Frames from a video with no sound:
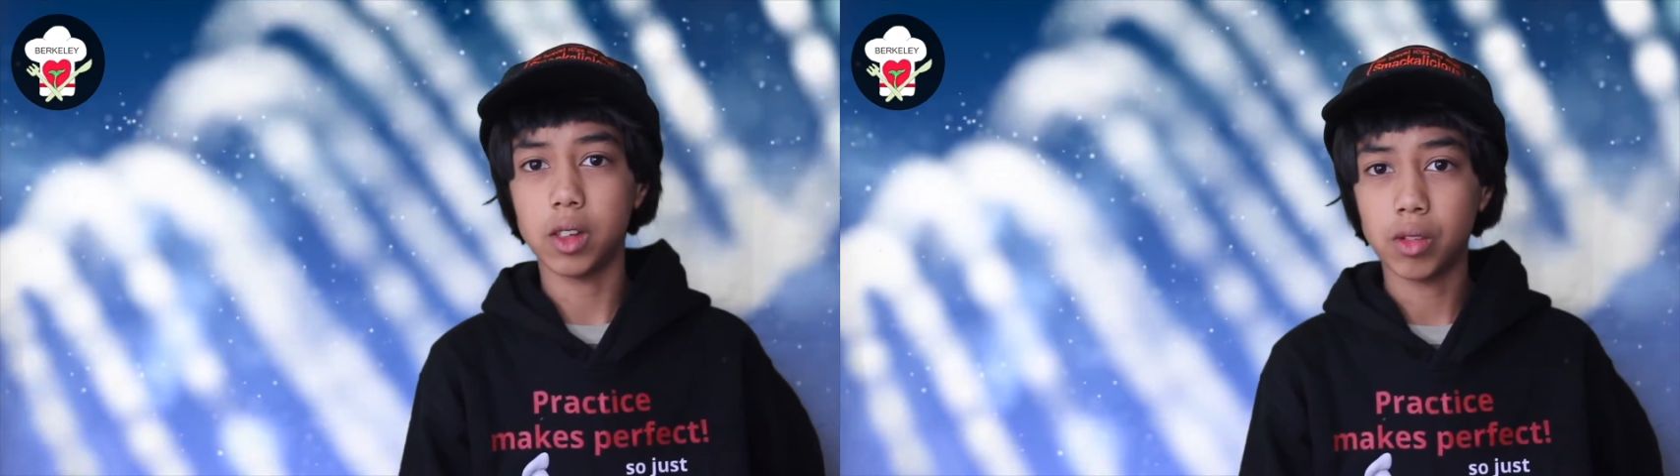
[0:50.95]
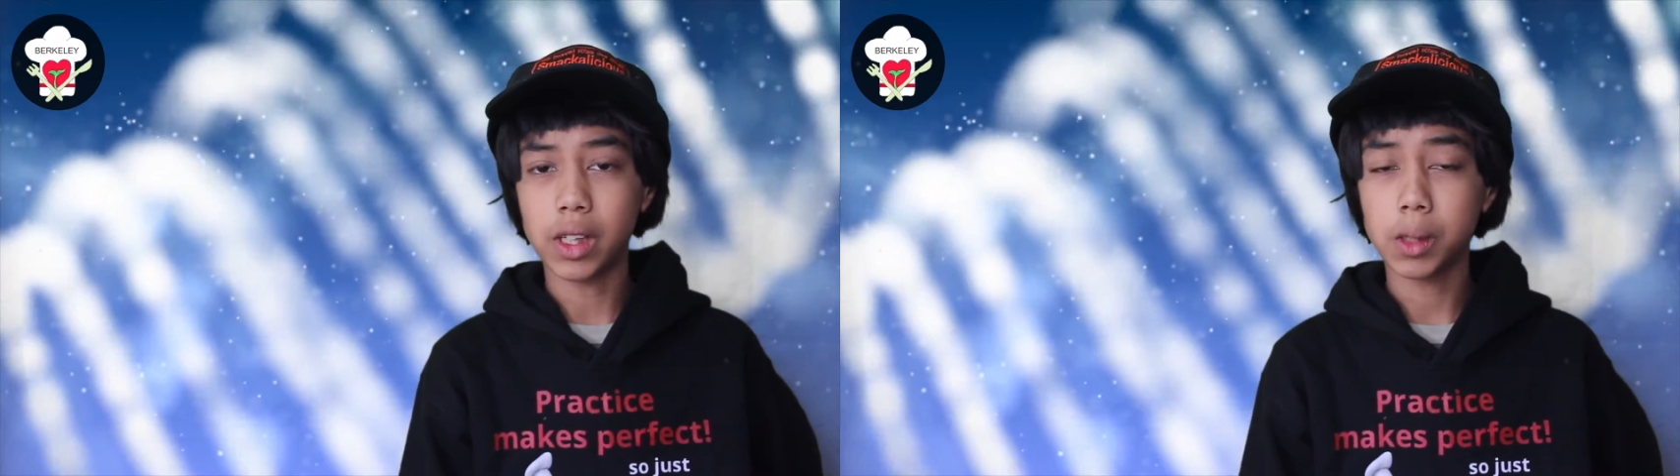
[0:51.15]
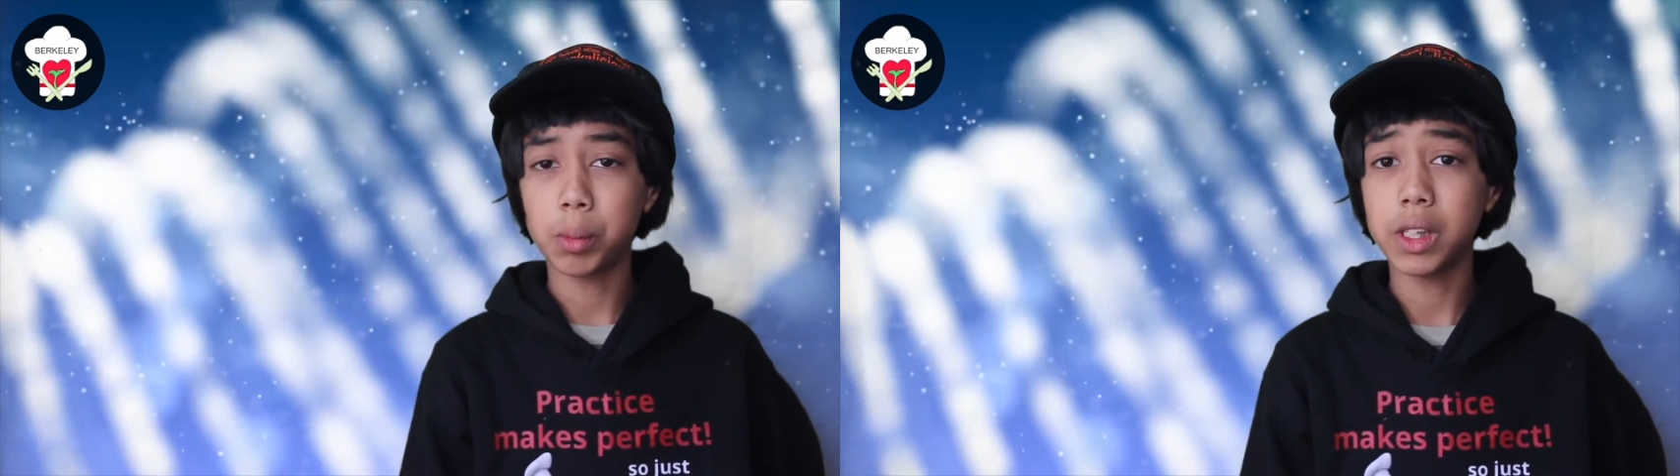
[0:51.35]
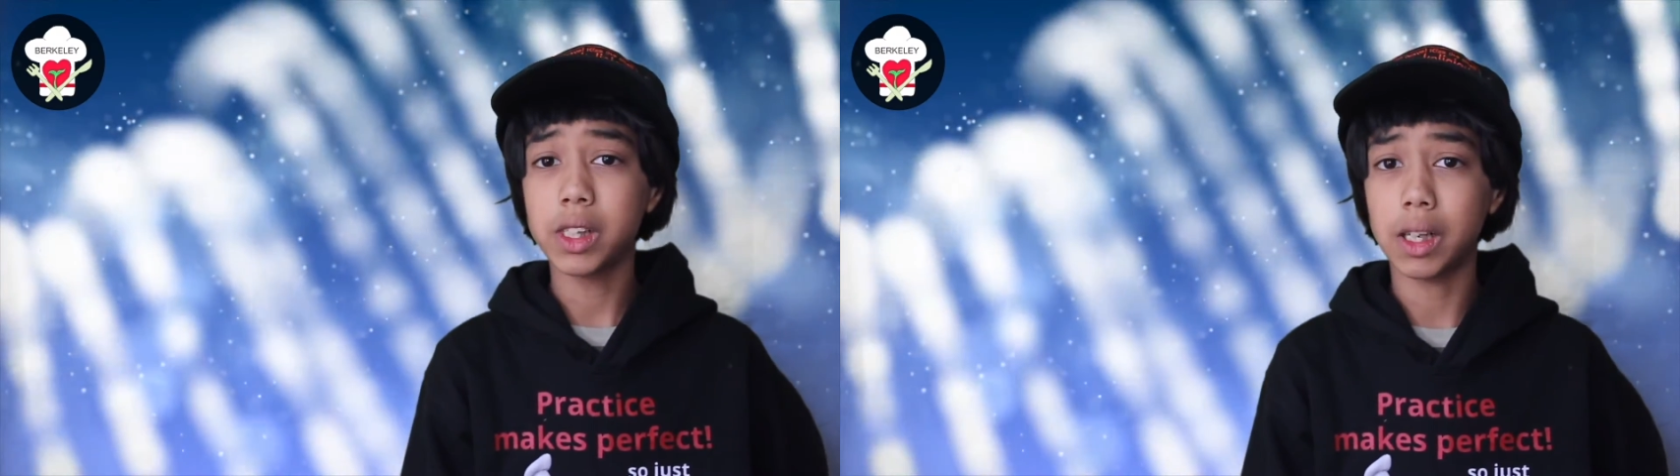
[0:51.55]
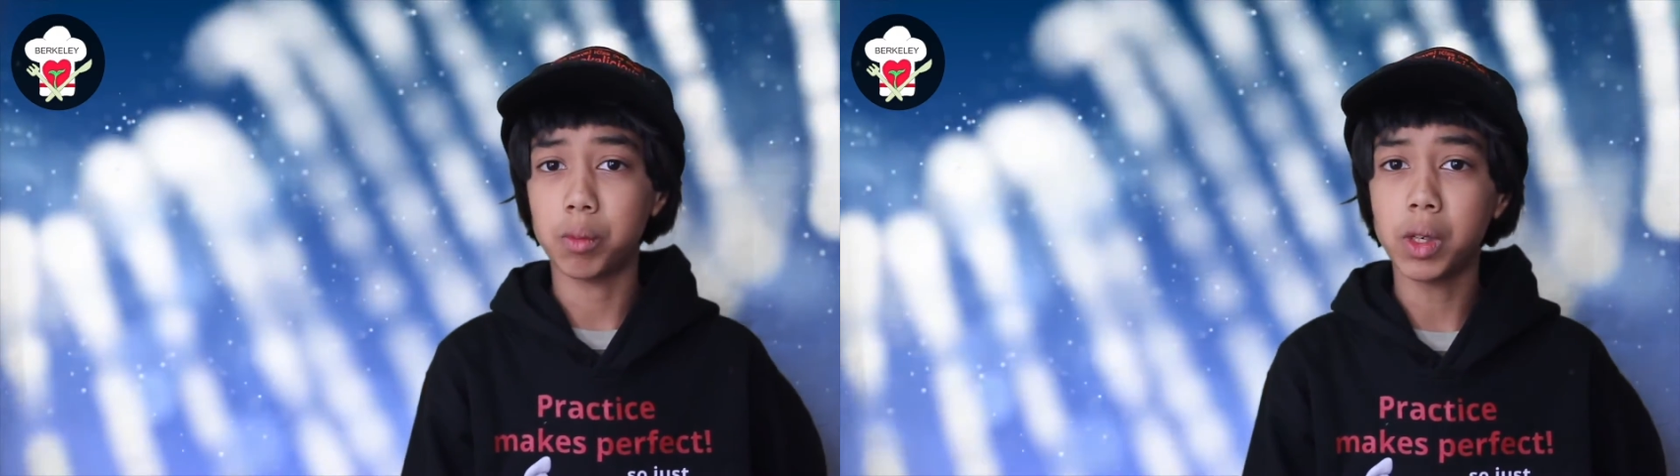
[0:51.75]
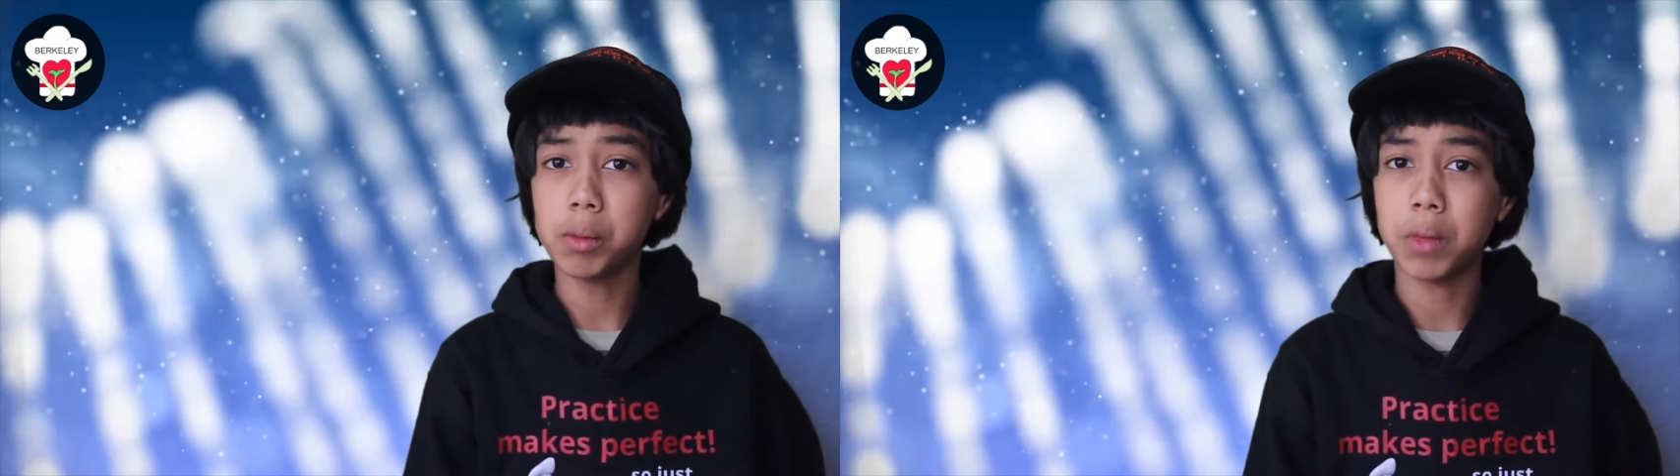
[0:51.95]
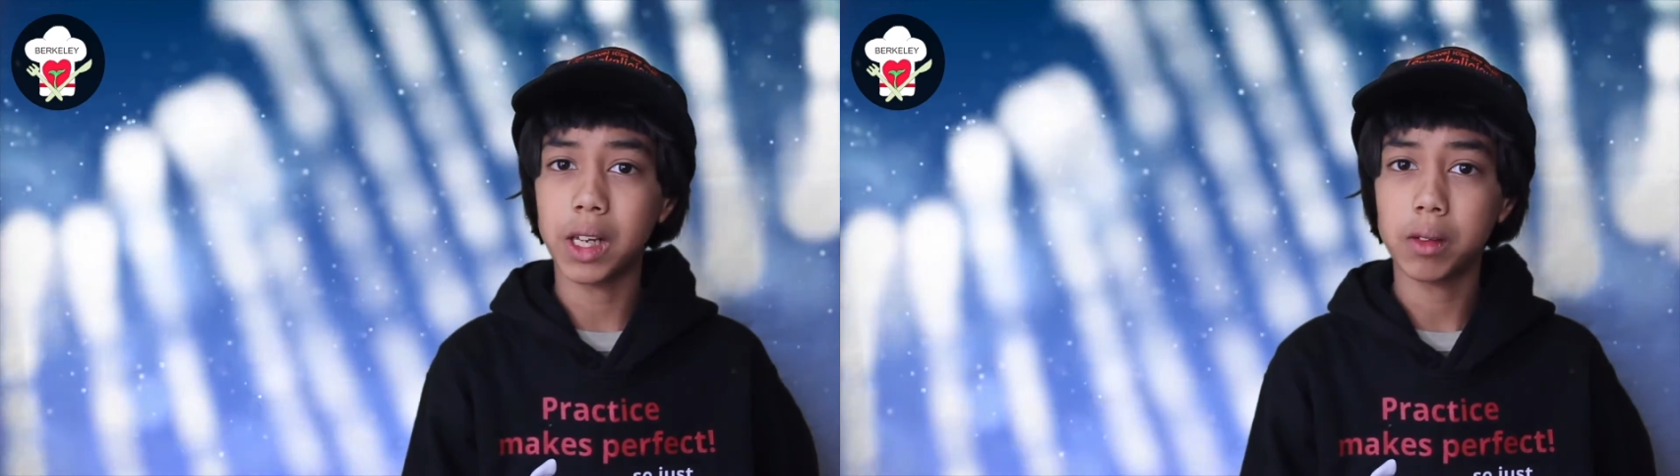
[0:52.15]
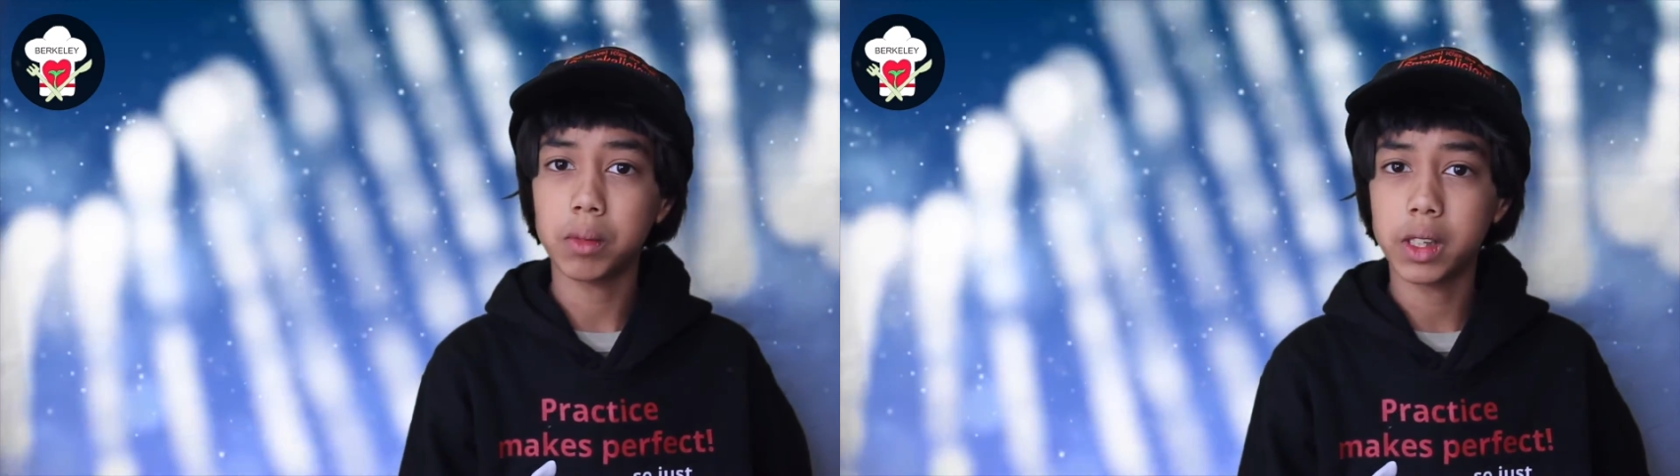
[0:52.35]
recipes that we make